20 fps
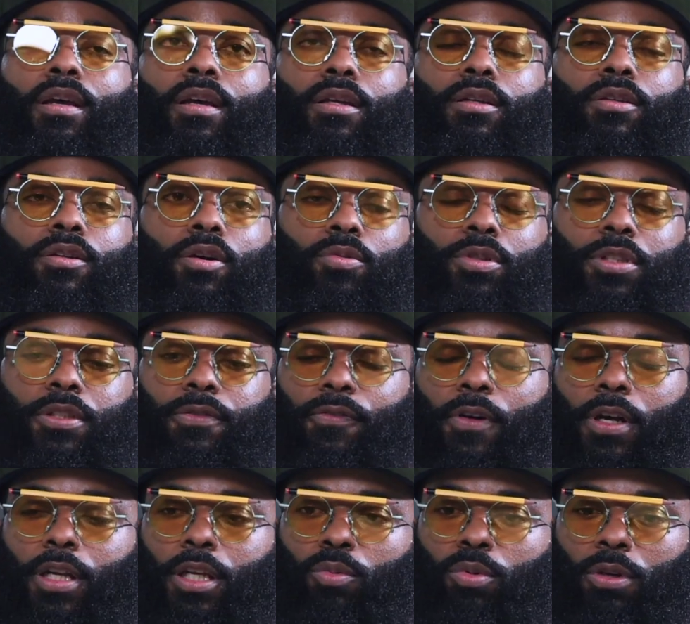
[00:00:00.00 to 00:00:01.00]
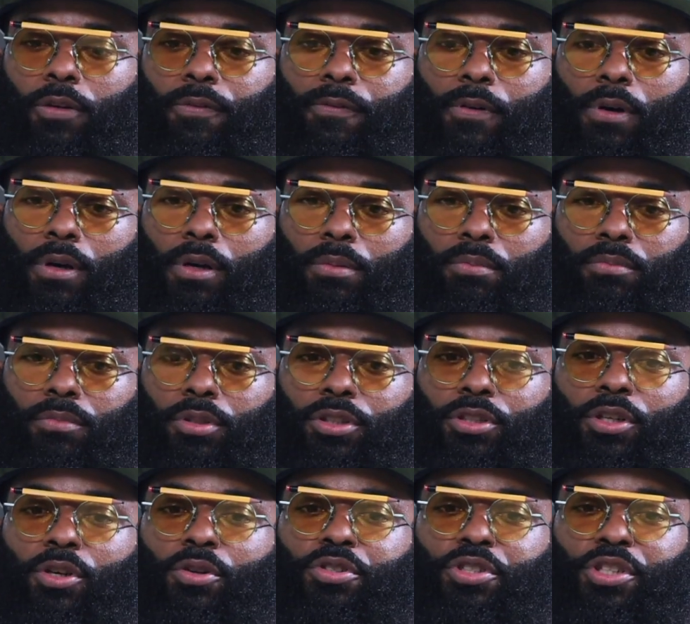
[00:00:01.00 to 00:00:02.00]
You know, it's funny with
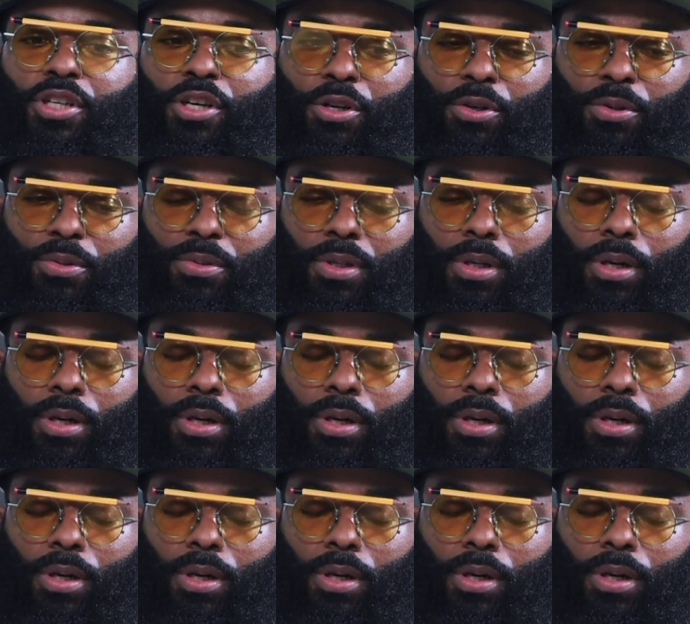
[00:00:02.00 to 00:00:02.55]
Sergio.